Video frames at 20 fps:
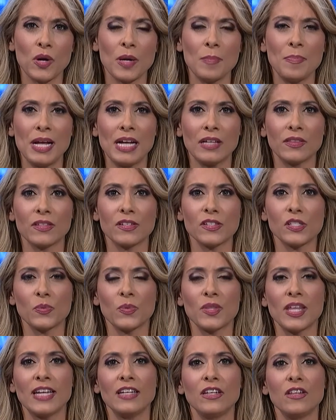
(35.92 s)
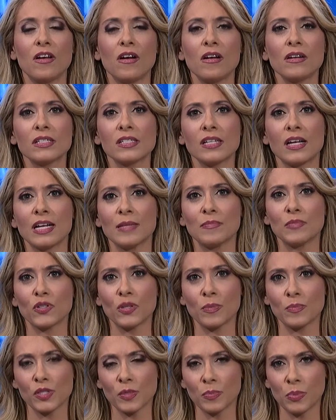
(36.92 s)
about this with a longtime
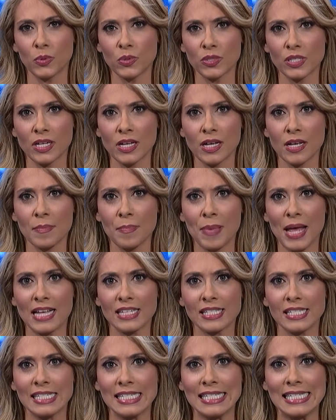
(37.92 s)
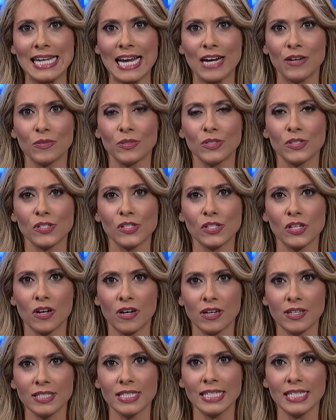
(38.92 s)
Trump supporter, Pastor Darrell Scott.